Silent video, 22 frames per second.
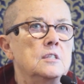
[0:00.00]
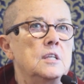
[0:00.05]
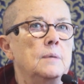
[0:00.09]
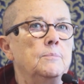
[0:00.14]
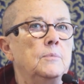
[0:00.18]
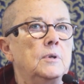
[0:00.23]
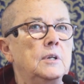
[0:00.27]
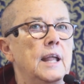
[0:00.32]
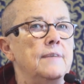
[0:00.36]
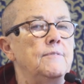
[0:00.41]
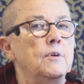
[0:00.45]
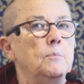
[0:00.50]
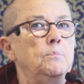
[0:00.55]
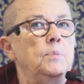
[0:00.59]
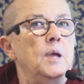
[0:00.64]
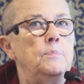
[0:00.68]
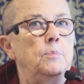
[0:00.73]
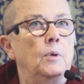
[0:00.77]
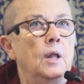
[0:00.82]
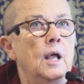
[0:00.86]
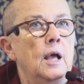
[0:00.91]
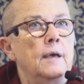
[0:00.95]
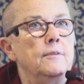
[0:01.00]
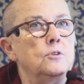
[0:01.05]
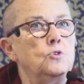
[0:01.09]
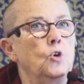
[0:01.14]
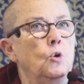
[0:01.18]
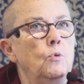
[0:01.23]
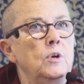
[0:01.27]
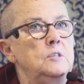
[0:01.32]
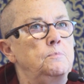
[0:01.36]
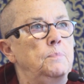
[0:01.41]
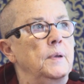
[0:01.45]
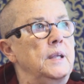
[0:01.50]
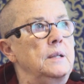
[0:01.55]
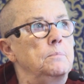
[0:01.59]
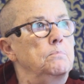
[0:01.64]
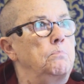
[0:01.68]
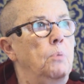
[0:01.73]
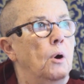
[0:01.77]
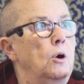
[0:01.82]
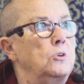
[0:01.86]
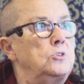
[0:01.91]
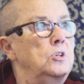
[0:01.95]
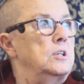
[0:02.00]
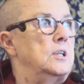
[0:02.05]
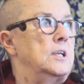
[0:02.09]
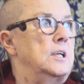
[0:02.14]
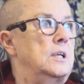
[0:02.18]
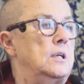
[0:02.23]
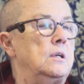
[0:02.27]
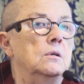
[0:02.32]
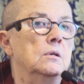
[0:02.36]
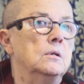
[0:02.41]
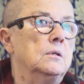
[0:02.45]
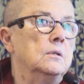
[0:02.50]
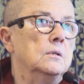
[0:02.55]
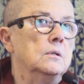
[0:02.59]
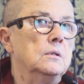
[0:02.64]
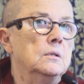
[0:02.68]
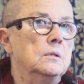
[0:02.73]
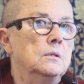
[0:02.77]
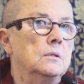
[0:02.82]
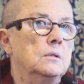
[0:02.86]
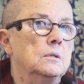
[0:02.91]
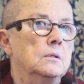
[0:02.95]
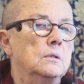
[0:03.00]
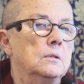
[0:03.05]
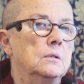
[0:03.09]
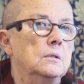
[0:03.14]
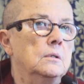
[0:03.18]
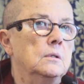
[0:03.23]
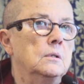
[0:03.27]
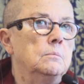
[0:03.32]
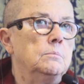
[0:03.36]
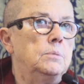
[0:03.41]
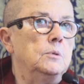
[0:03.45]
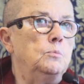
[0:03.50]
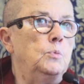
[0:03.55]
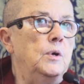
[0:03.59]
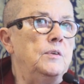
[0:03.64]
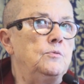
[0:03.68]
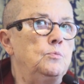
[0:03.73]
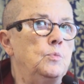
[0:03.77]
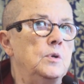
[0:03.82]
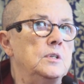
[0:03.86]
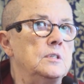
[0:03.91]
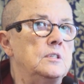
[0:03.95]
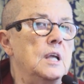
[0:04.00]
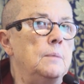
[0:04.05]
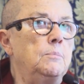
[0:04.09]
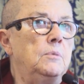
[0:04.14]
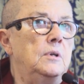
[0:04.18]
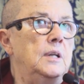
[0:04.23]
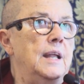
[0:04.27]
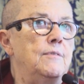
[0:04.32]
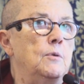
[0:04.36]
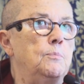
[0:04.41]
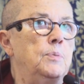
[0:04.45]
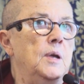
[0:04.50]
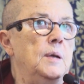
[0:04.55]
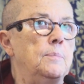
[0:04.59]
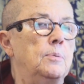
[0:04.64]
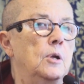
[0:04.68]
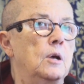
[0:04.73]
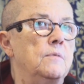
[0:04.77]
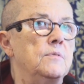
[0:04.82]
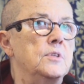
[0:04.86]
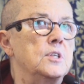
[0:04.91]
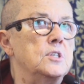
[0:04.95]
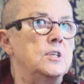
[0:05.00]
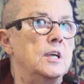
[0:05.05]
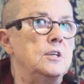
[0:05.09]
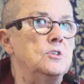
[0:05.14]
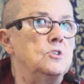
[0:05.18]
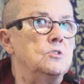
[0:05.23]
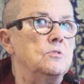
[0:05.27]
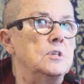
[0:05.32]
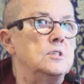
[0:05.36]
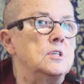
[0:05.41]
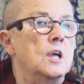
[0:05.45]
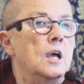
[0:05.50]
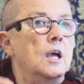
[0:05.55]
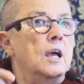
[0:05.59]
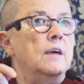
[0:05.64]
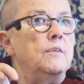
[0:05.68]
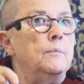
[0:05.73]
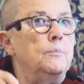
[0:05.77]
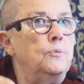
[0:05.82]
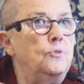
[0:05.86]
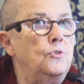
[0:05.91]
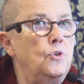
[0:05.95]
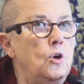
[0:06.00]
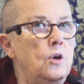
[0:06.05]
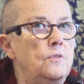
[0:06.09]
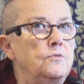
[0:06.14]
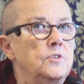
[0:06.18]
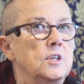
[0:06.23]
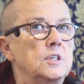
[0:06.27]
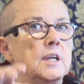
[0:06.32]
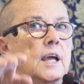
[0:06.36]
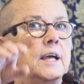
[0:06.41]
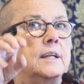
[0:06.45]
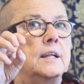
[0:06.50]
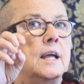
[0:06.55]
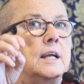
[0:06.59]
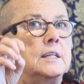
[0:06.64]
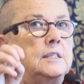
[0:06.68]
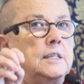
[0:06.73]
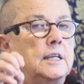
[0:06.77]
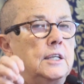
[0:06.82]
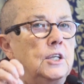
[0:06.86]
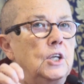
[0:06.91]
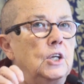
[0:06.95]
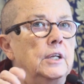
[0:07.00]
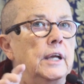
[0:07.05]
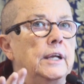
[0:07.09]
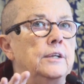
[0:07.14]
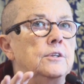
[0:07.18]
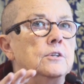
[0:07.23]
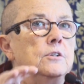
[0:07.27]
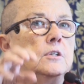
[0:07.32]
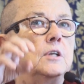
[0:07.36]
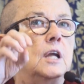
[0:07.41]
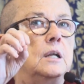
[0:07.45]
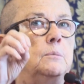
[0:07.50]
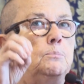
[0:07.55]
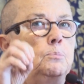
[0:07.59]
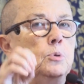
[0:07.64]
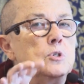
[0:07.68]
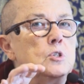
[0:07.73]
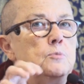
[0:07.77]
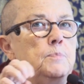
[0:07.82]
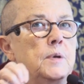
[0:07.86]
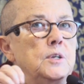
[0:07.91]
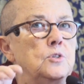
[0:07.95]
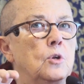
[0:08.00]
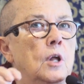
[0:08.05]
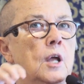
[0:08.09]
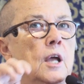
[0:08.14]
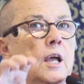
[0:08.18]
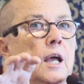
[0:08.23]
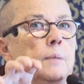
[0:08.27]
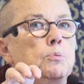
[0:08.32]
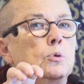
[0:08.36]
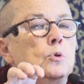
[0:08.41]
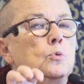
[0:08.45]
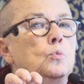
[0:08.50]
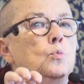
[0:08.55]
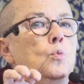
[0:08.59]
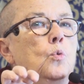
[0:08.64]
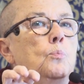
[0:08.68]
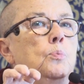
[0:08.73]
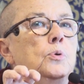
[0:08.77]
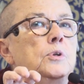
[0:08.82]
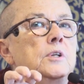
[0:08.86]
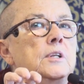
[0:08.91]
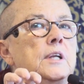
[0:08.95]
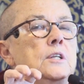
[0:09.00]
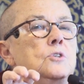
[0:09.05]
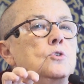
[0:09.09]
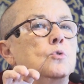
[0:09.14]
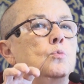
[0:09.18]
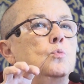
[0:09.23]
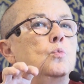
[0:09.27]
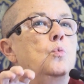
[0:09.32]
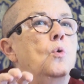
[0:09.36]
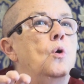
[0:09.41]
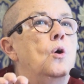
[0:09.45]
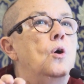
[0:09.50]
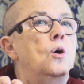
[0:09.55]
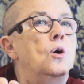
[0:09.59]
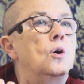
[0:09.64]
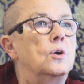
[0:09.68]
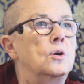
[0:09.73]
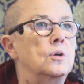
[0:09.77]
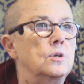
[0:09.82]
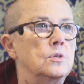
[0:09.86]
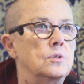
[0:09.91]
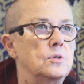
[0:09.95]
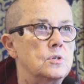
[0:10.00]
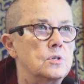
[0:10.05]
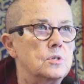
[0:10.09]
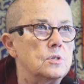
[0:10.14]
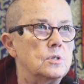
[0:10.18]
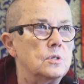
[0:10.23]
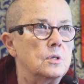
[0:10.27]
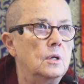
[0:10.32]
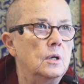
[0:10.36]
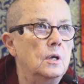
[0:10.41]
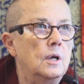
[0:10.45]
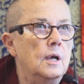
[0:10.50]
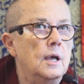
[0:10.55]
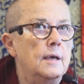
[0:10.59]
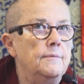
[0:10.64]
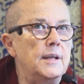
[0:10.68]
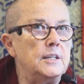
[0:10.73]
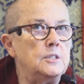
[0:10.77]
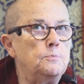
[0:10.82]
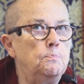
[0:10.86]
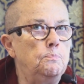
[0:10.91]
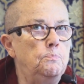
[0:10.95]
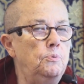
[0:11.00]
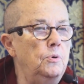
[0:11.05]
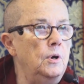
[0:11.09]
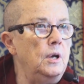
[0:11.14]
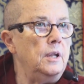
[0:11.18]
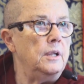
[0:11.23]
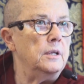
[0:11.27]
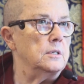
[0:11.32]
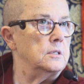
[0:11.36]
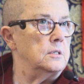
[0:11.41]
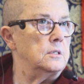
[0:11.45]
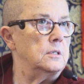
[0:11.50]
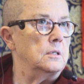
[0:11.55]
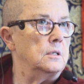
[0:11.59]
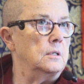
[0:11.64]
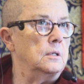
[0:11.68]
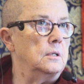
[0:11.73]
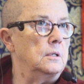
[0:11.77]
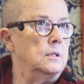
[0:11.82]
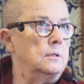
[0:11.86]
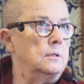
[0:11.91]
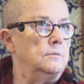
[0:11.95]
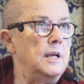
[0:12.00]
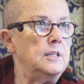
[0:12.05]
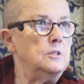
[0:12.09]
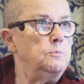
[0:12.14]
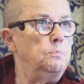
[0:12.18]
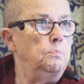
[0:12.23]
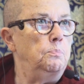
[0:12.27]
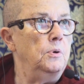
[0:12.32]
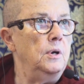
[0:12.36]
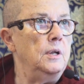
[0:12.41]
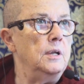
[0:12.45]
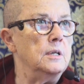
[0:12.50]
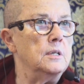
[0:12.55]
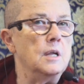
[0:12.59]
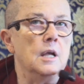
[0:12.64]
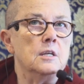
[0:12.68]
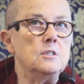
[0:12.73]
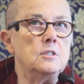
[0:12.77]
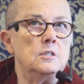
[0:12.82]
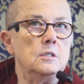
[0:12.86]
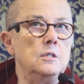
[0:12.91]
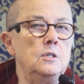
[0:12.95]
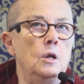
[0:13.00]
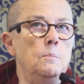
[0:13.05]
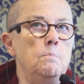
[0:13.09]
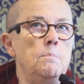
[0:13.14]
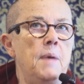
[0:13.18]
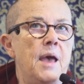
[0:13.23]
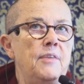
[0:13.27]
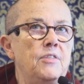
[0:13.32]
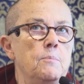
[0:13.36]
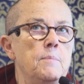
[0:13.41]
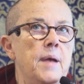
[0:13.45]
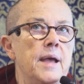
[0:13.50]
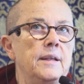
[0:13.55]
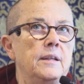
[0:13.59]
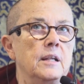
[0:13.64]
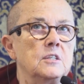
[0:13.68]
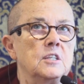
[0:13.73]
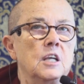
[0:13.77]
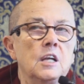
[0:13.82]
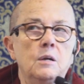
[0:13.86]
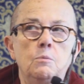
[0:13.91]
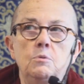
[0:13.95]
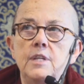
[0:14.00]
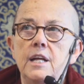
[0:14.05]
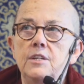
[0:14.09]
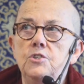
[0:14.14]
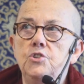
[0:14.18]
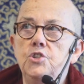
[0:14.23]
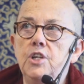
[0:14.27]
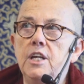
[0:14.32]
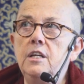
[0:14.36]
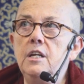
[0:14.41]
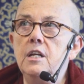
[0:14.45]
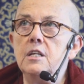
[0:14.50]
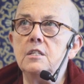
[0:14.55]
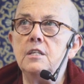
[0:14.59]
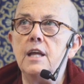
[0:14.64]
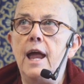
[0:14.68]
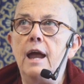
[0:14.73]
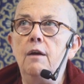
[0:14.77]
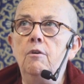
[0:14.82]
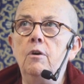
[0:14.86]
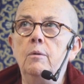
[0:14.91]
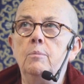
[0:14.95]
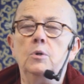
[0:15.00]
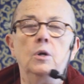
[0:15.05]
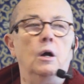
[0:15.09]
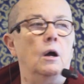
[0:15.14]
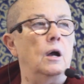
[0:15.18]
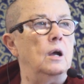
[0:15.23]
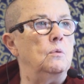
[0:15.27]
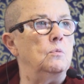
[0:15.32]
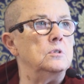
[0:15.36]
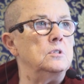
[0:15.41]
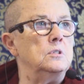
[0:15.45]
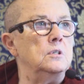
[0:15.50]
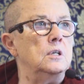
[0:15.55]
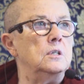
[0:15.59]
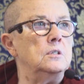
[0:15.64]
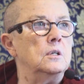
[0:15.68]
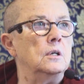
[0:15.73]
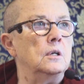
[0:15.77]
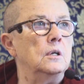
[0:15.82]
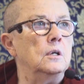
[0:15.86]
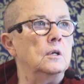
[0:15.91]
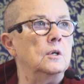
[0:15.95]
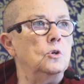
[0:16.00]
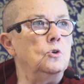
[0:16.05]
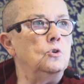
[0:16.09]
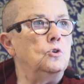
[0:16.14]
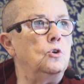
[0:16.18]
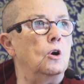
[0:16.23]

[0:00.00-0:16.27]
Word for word: some clever people. There's always been botany, but some clever people over the centuries have observed it and articulated it and put special and put, put it into words. That's brilliant. That's brilliant. You know, mathematics was that genius Arab guy, wasn't it? Who